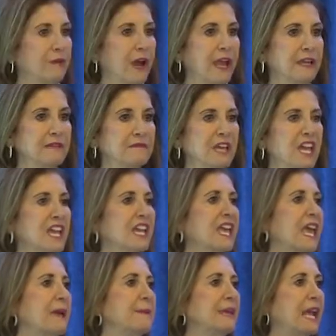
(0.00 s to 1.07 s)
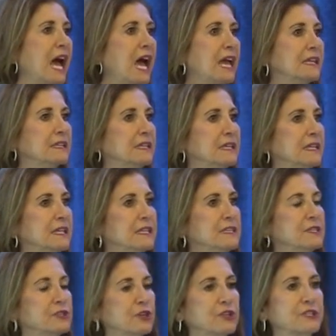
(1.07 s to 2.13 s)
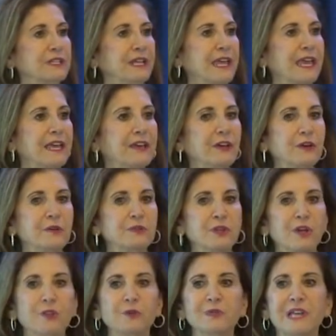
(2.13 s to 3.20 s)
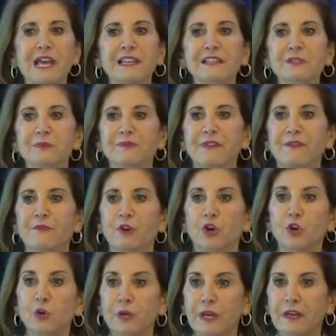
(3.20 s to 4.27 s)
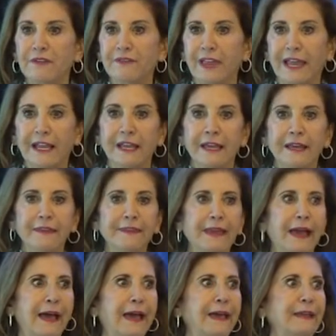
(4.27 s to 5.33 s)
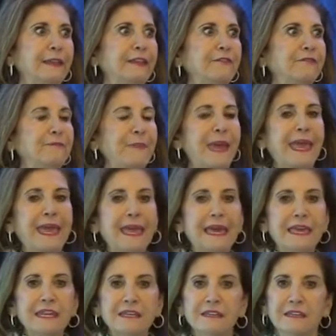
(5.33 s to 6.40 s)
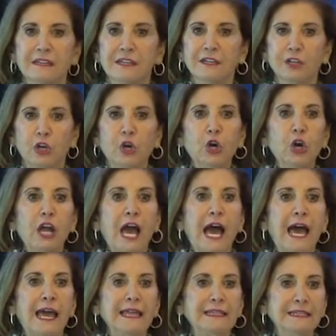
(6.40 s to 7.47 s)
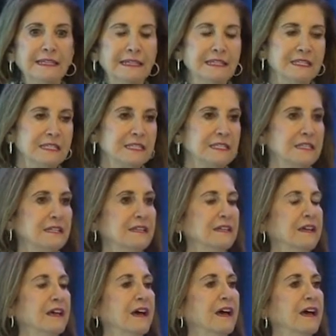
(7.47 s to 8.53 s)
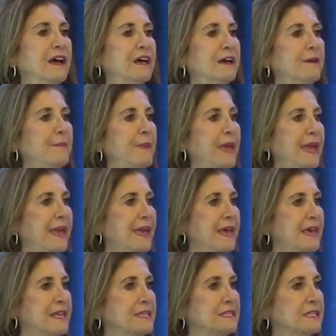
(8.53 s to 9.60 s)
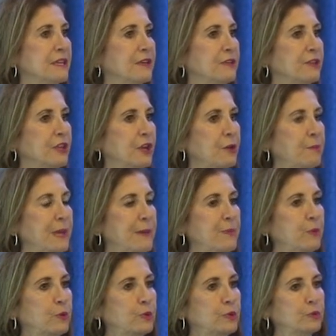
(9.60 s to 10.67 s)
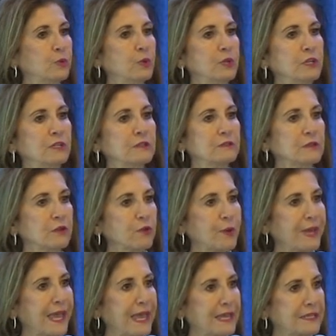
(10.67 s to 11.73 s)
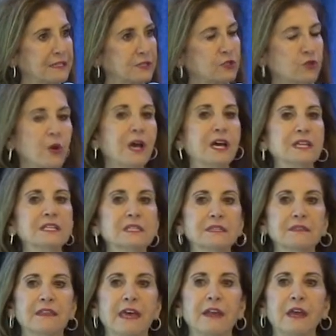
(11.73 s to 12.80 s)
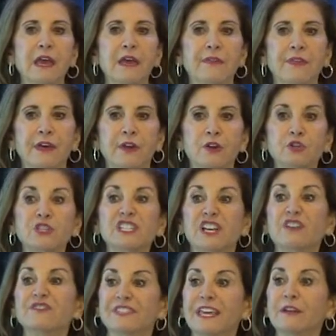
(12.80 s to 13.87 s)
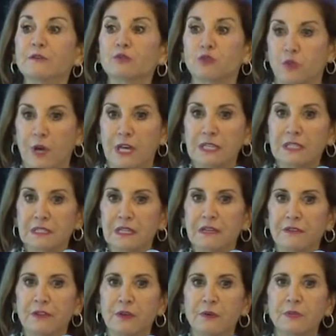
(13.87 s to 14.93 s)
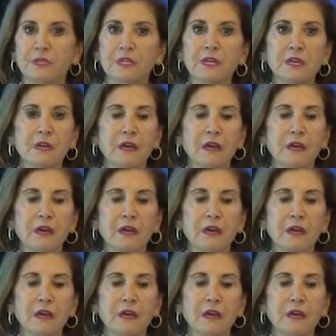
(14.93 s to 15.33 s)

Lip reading: right? Cayman Islands, Turks and Caicos, all those islands we've never heard of, like the Isle of Man, Cook Islands, and you know, people will create trusts that are self-settled trusts in those